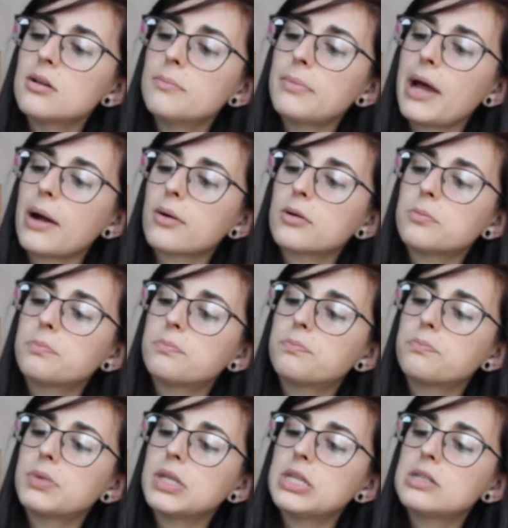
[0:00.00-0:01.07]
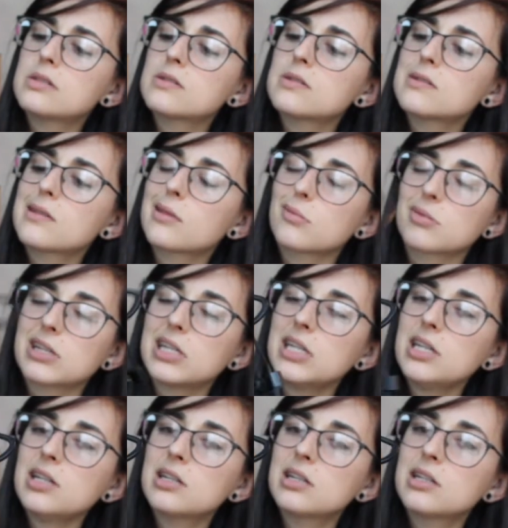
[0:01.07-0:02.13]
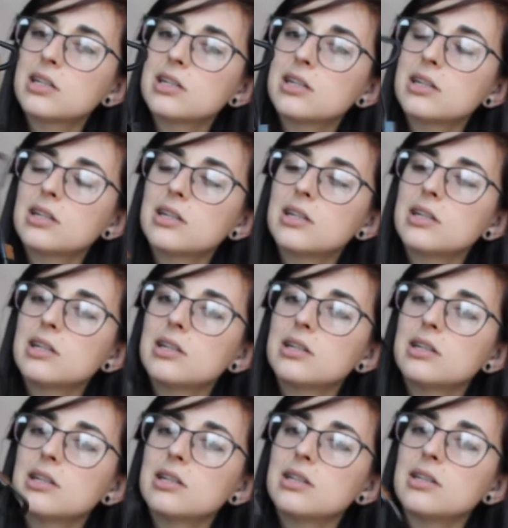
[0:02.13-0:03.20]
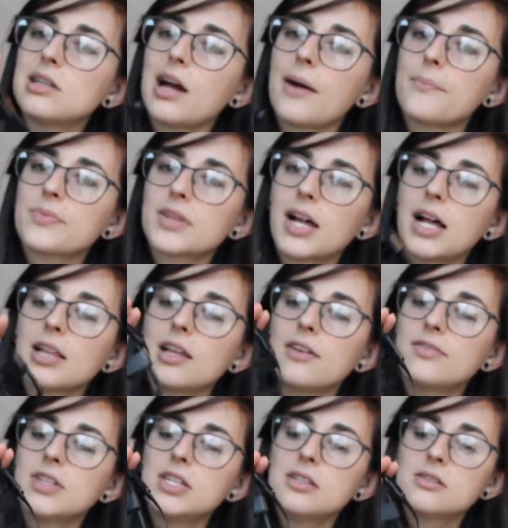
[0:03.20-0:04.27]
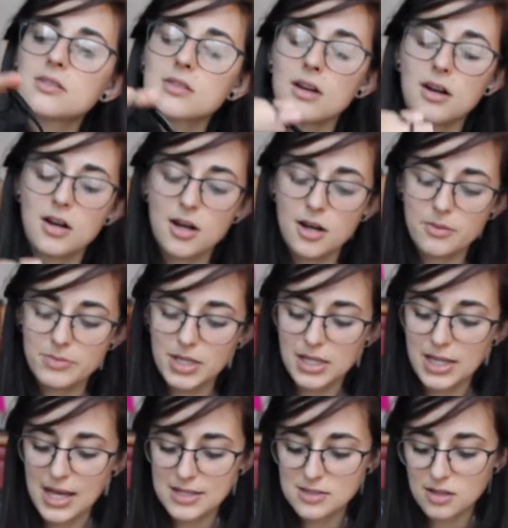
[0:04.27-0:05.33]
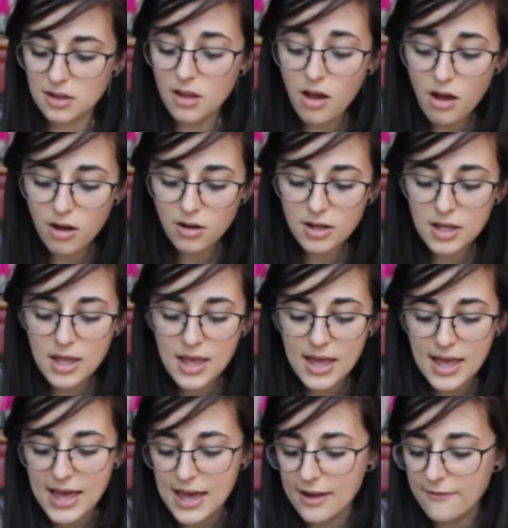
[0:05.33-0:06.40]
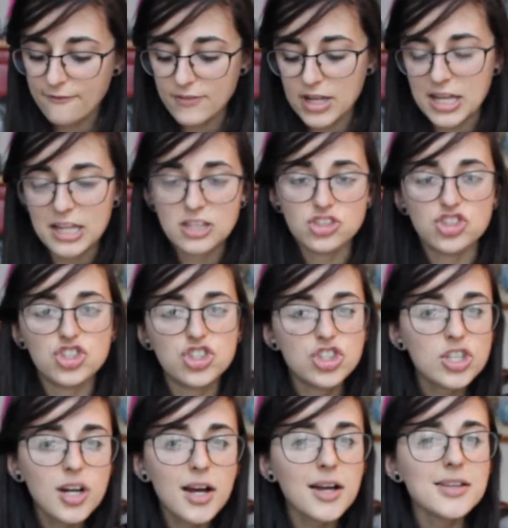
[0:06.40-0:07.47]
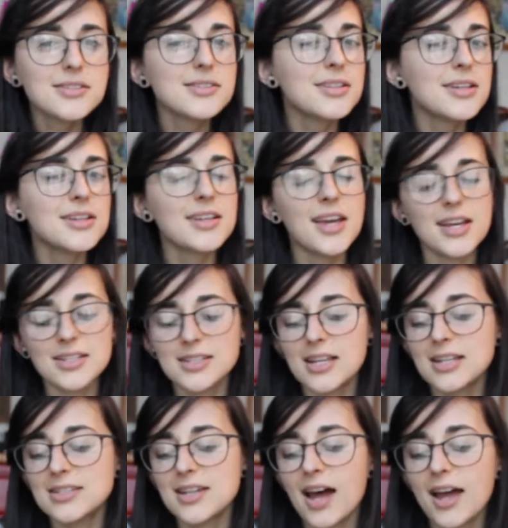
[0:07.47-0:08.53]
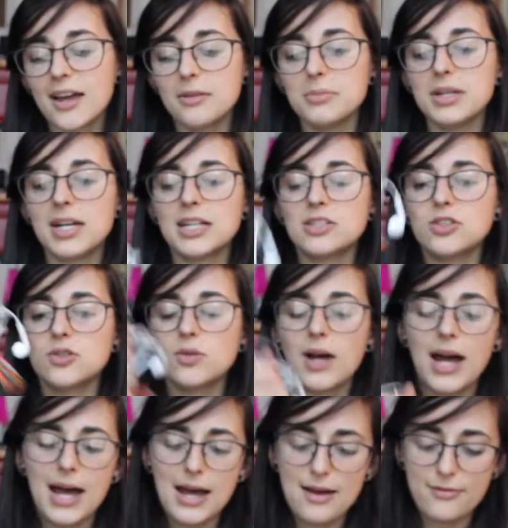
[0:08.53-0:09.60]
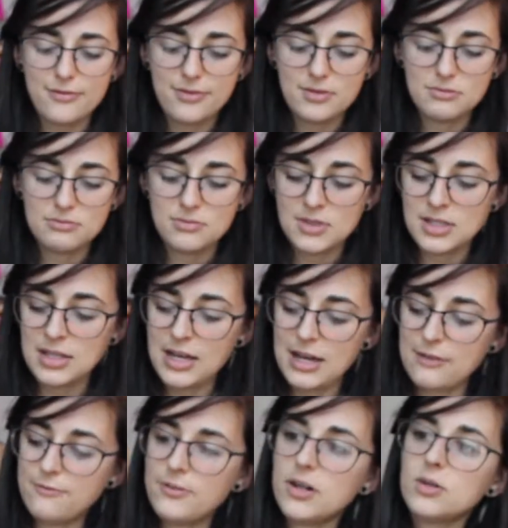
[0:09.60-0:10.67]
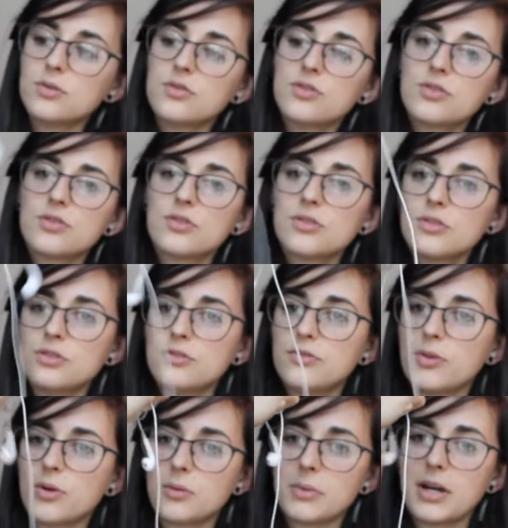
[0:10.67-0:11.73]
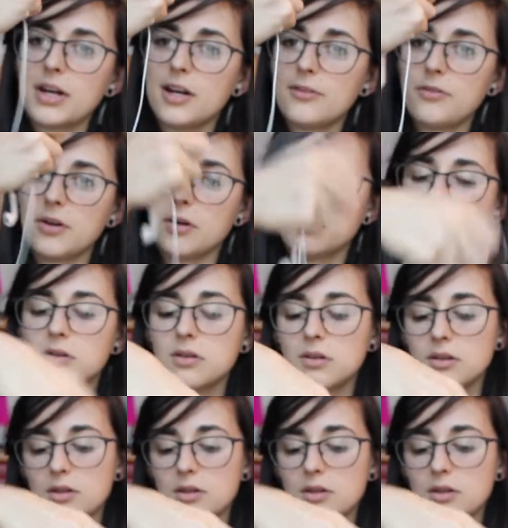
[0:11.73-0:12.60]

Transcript: Power Beats 3. Yeah, I love these. They last long. And it, just in case they die on me, I do have headphones for my iPhone.